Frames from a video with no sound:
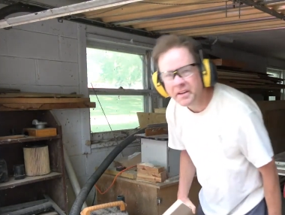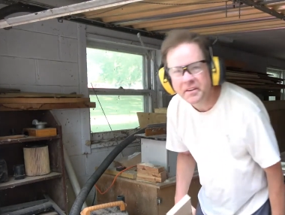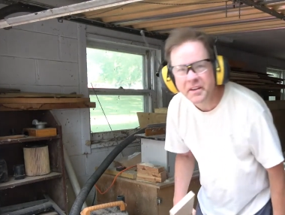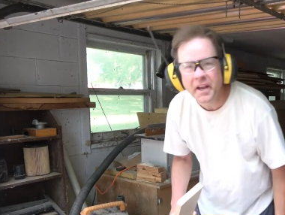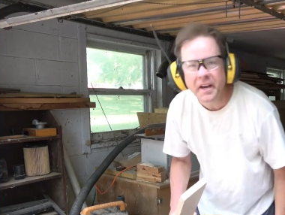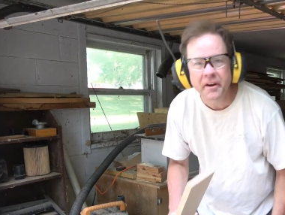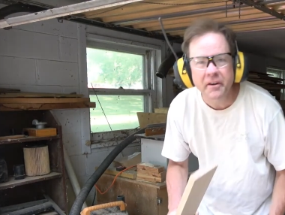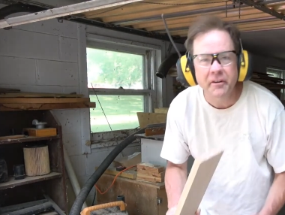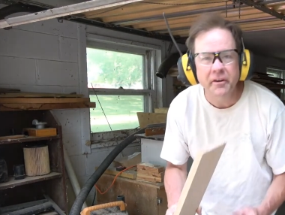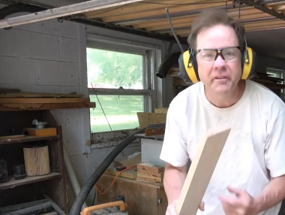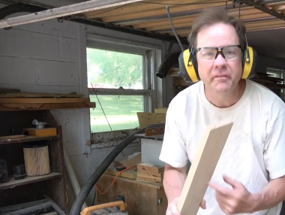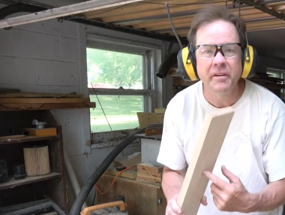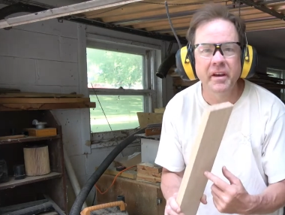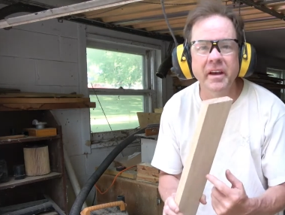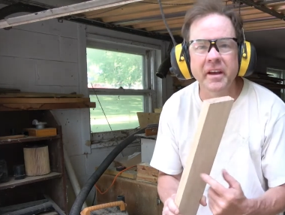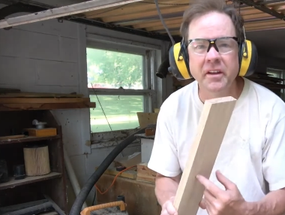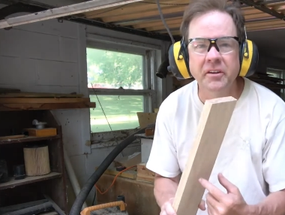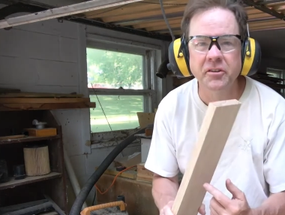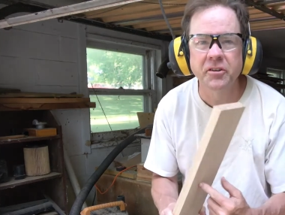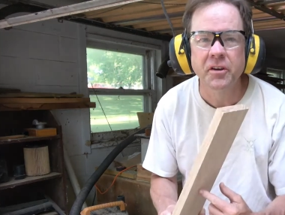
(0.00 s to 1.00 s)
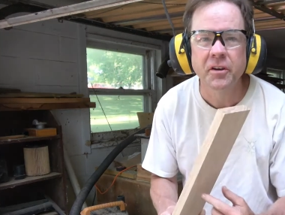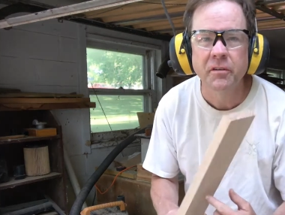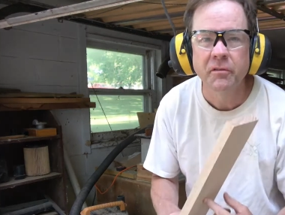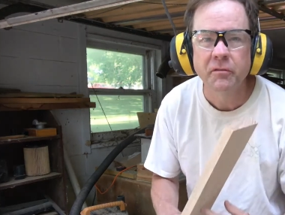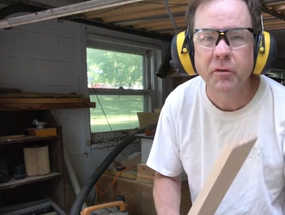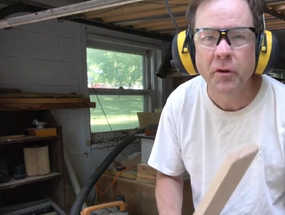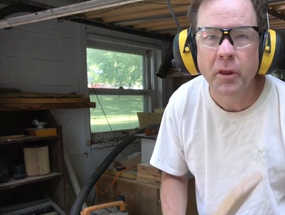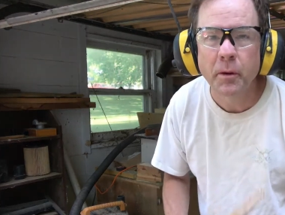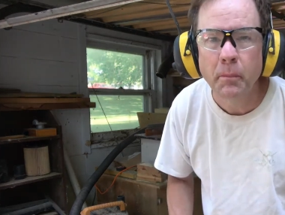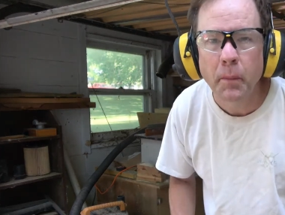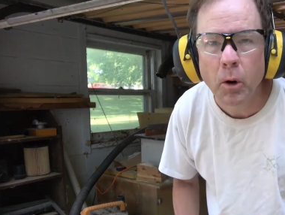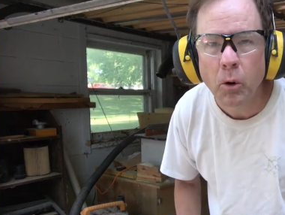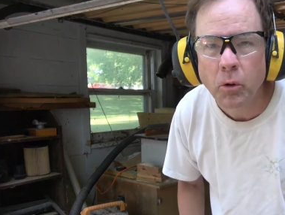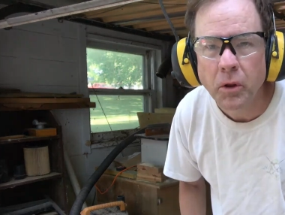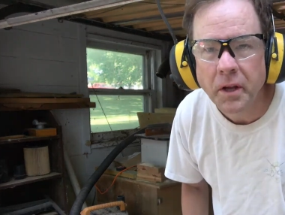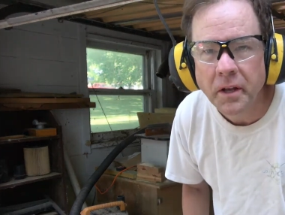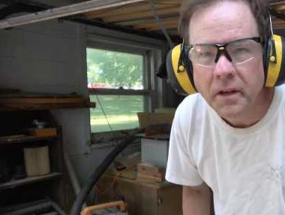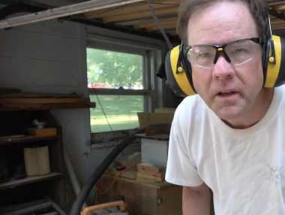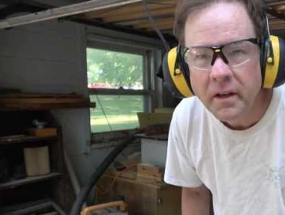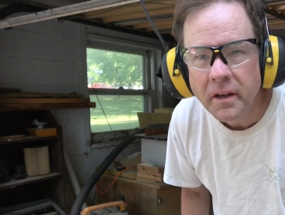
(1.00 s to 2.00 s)
a decorative edge for the
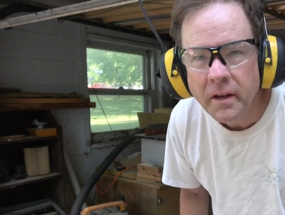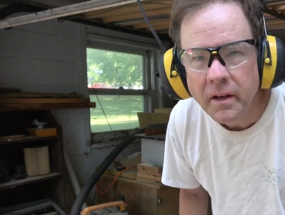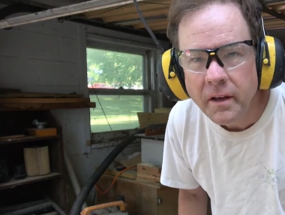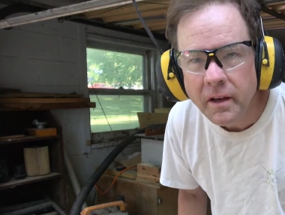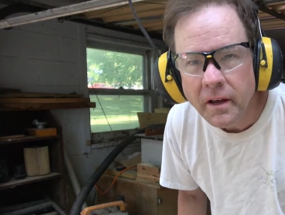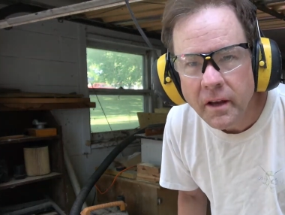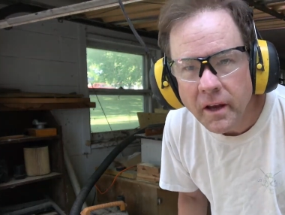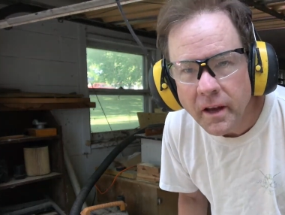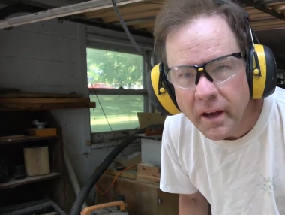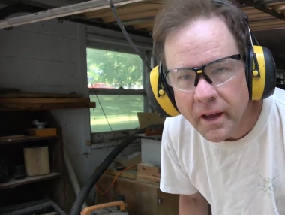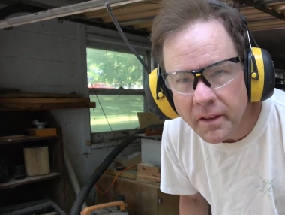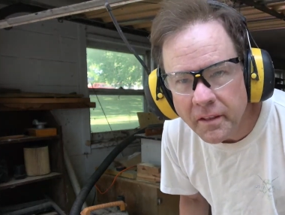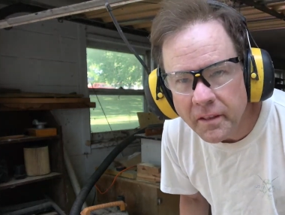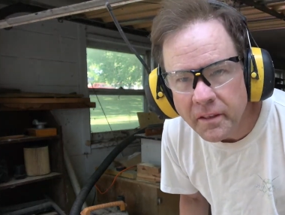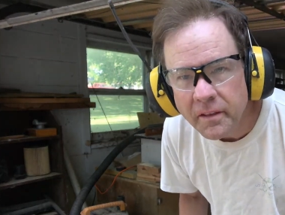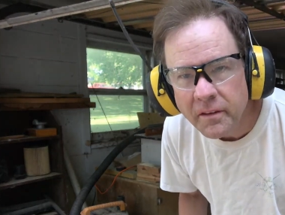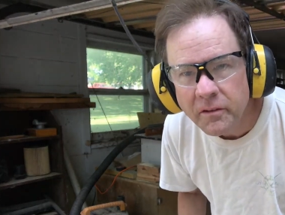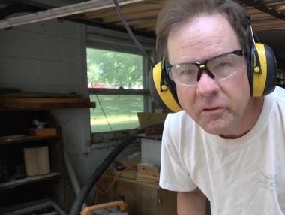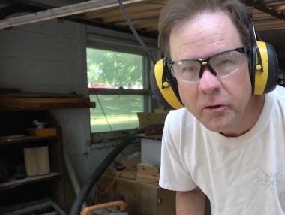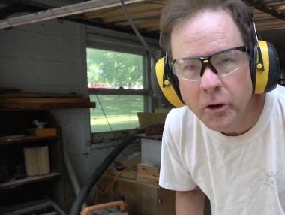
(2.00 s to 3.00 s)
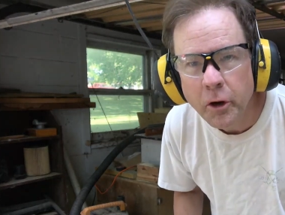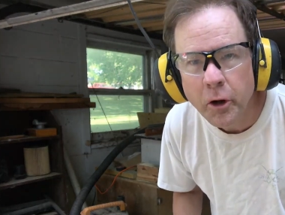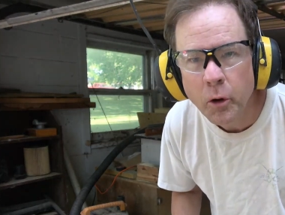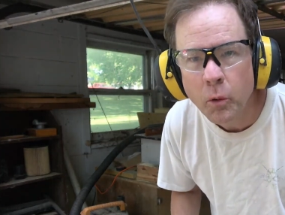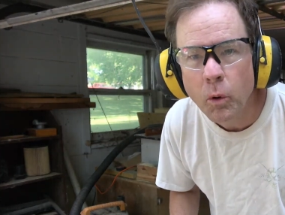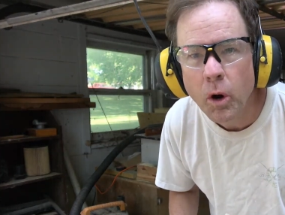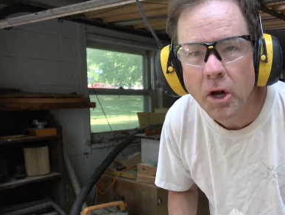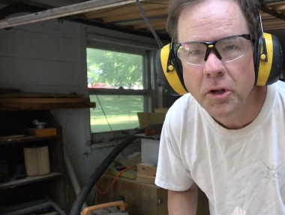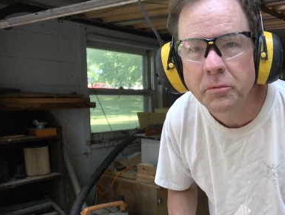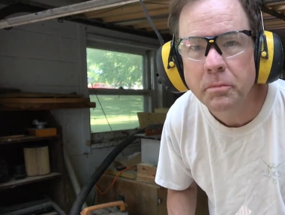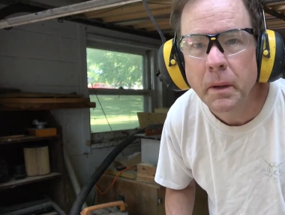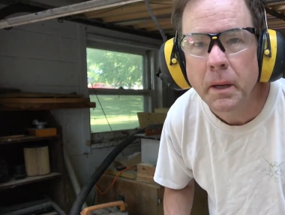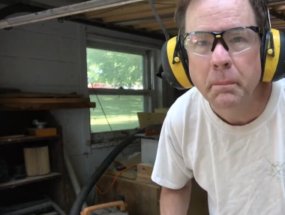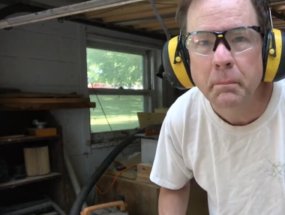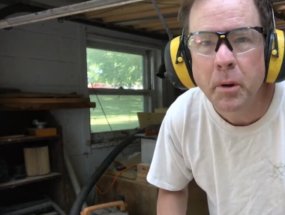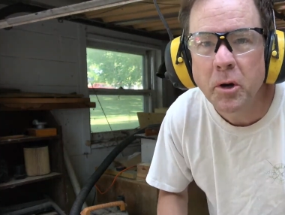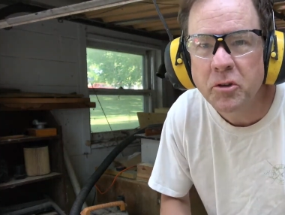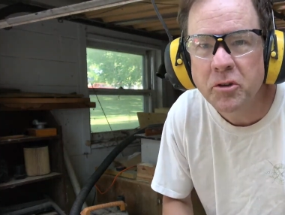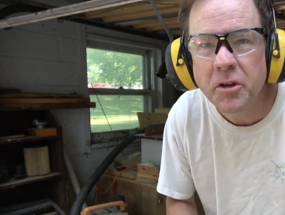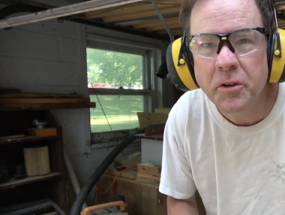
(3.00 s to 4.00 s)
molding. And you're going to watch me
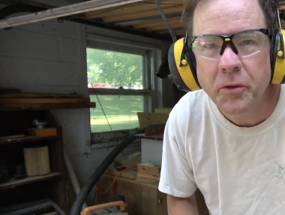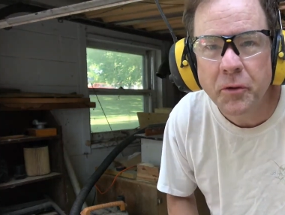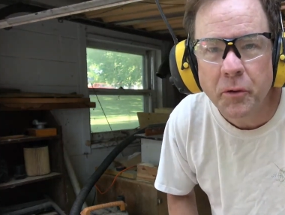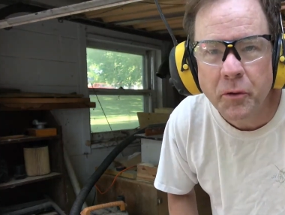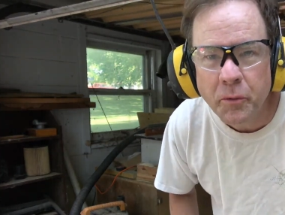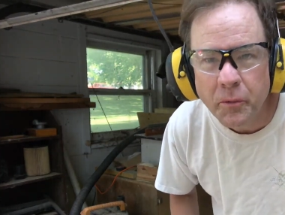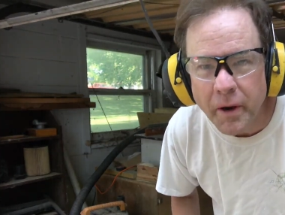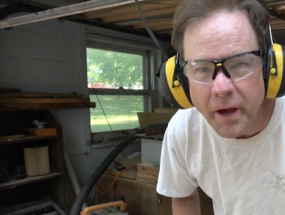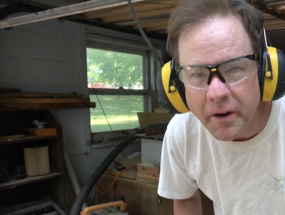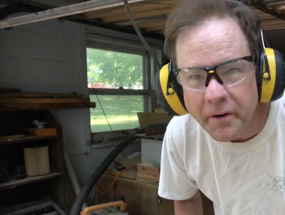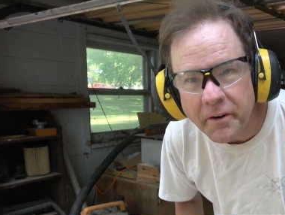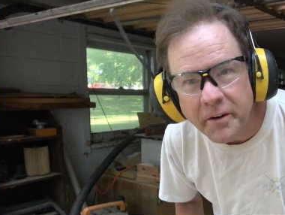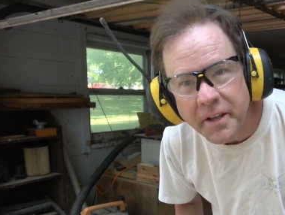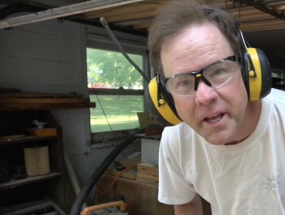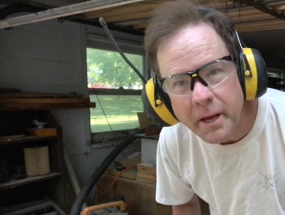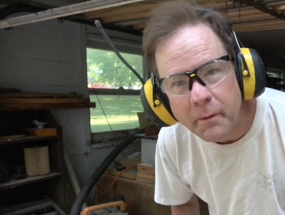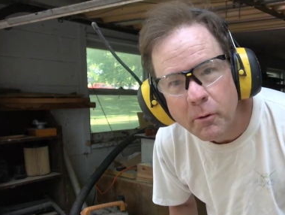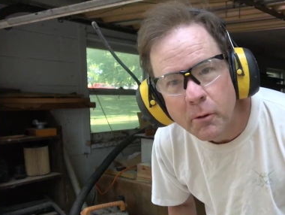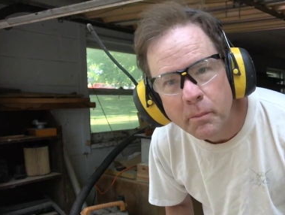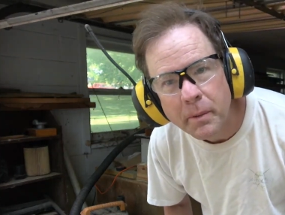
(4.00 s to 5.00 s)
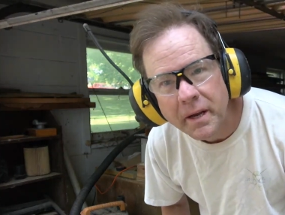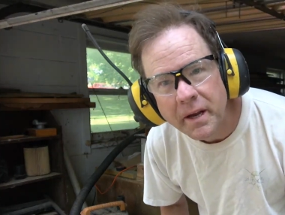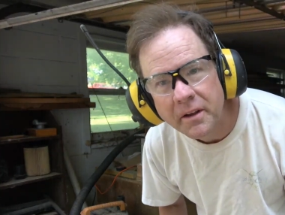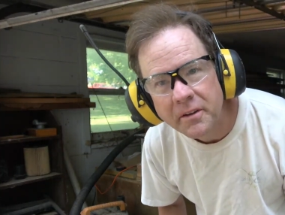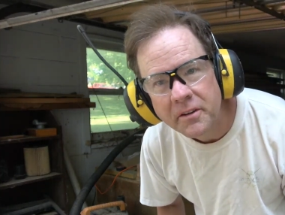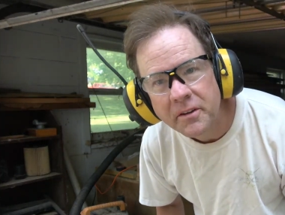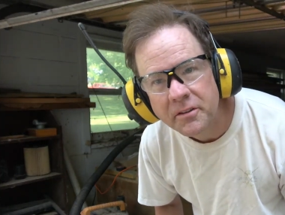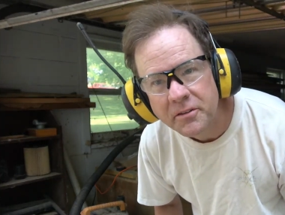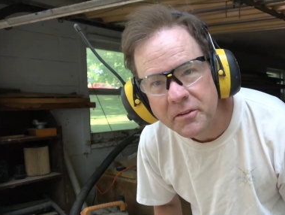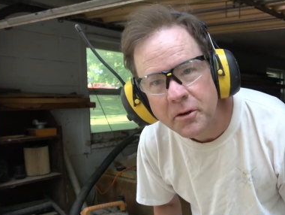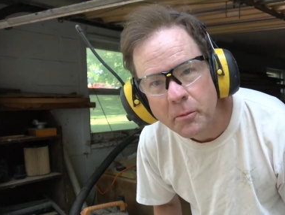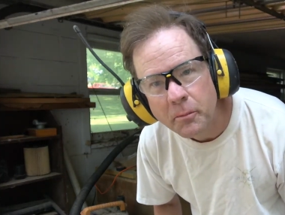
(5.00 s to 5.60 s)
push it through the router table because it's so